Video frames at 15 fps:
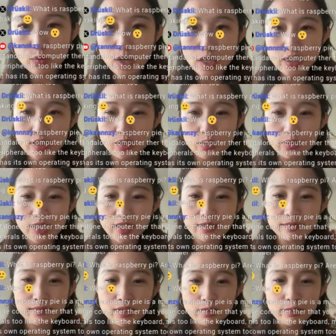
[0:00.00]
to watch the whole thing.
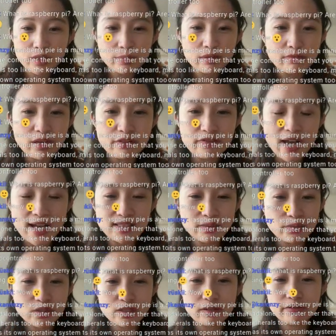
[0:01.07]
But it'll be very fast.
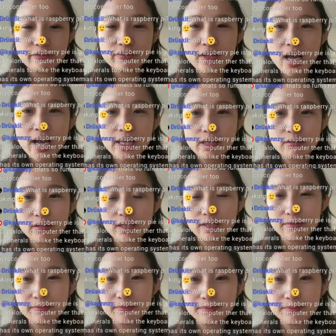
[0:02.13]
I'm just going to fly through it.